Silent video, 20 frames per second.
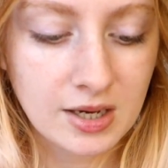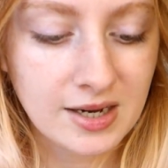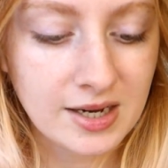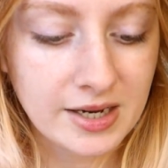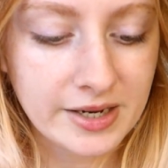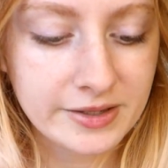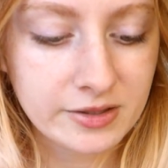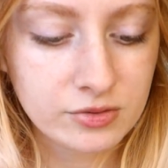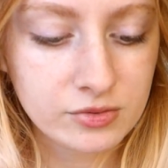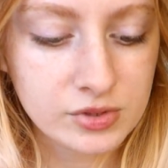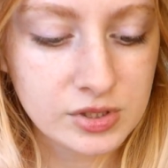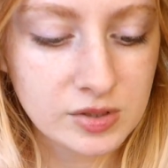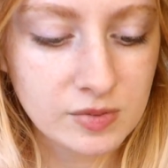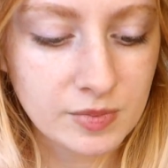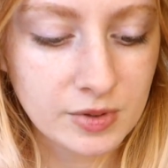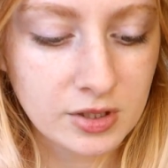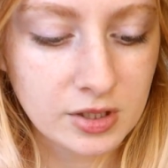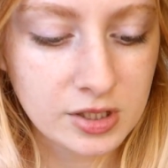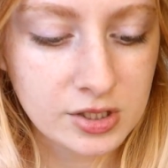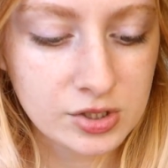I don't
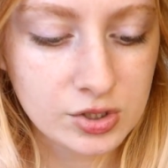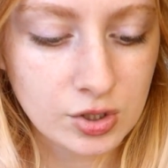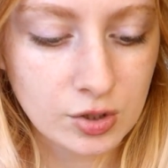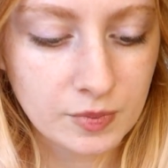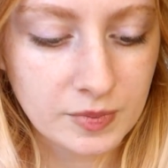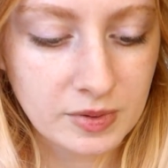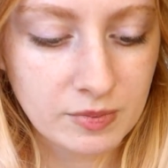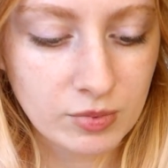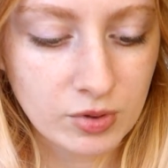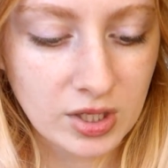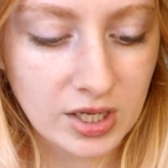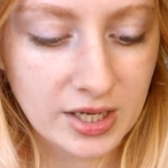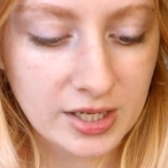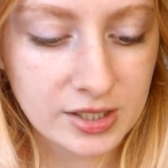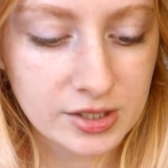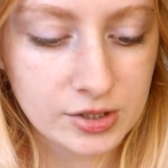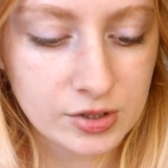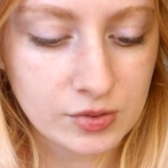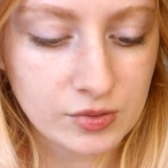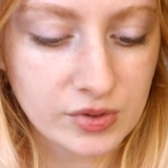typically show people how to
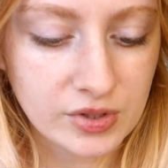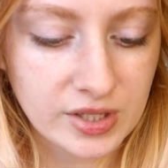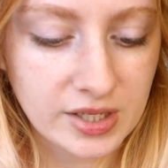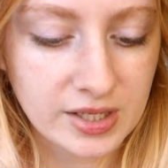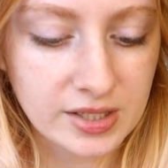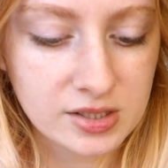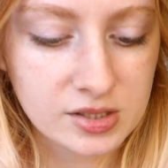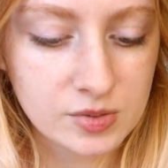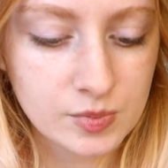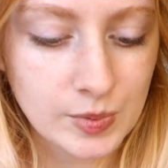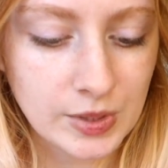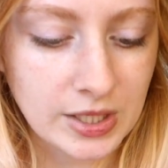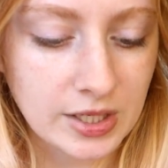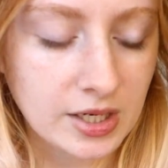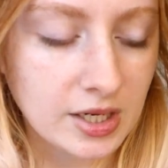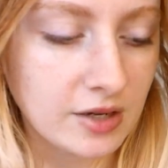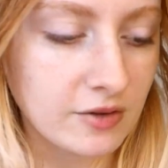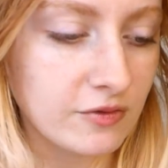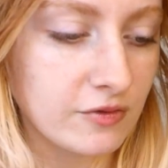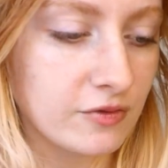do things, but
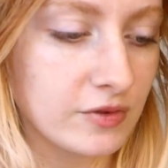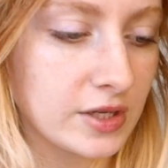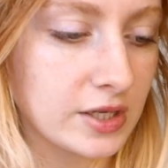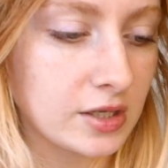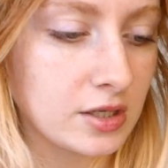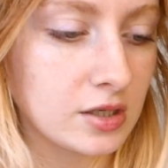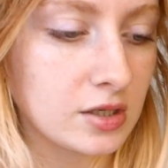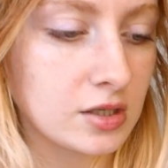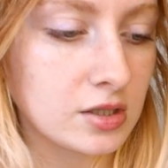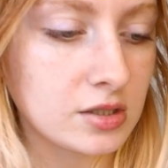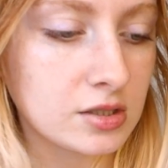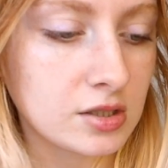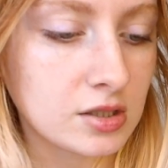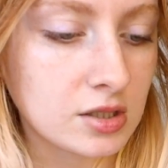I figured